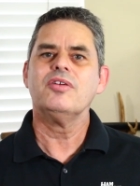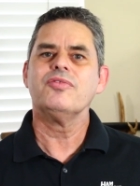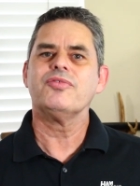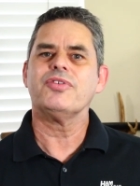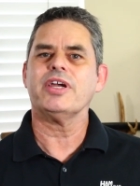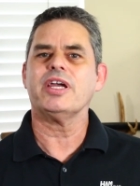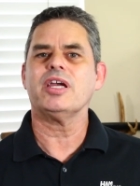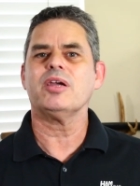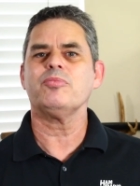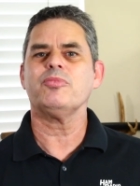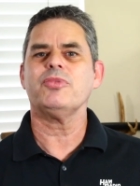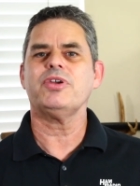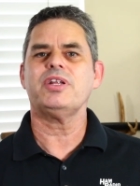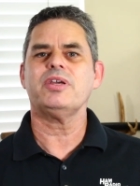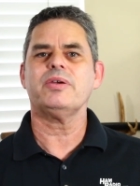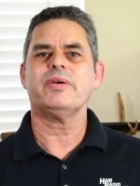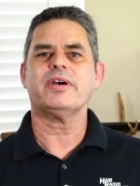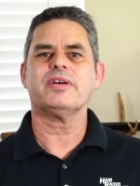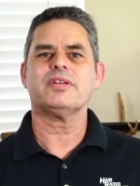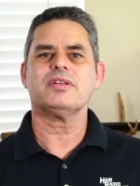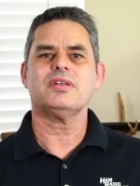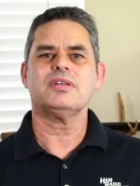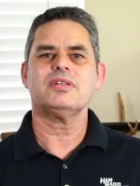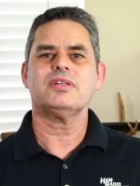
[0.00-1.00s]
For Ham
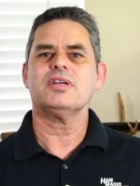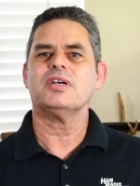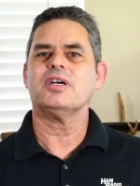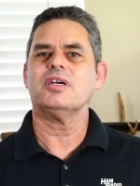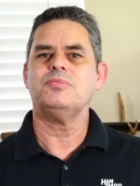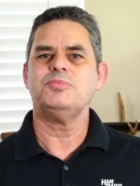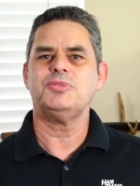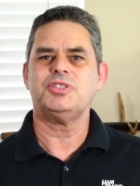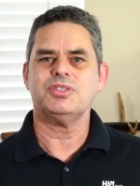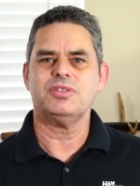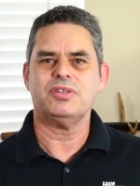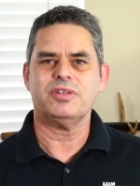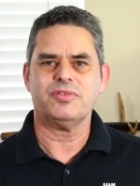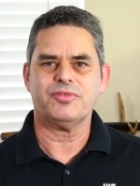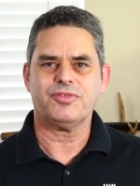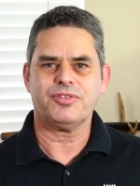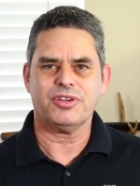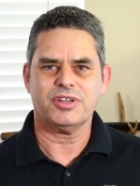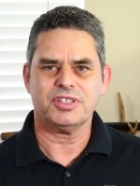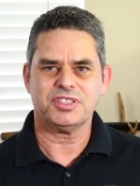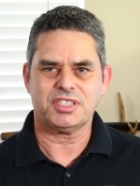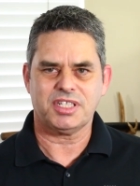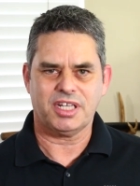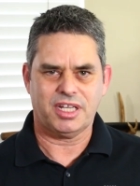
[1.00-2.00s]
Radio Outlet, I'm Julian
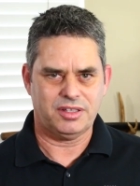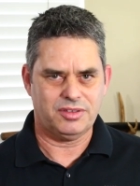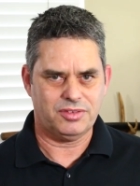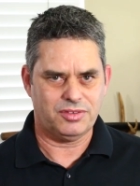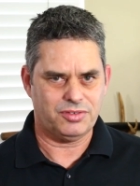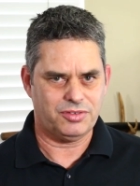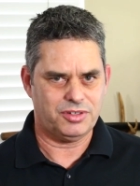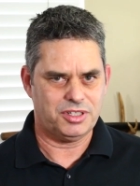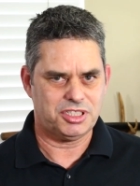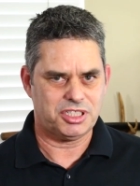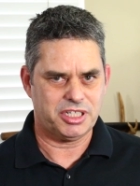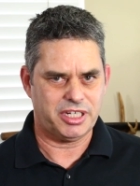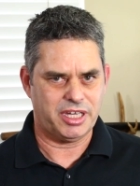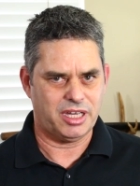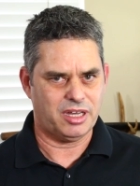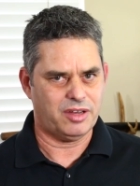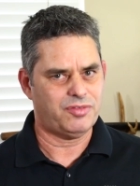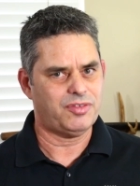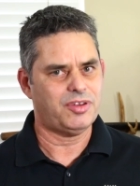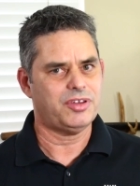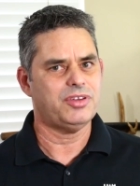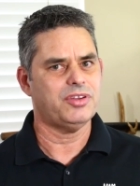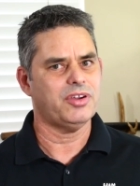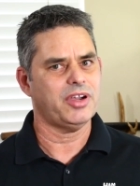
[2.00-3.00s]
Frost
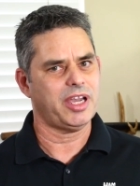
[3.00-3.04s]
N3JF,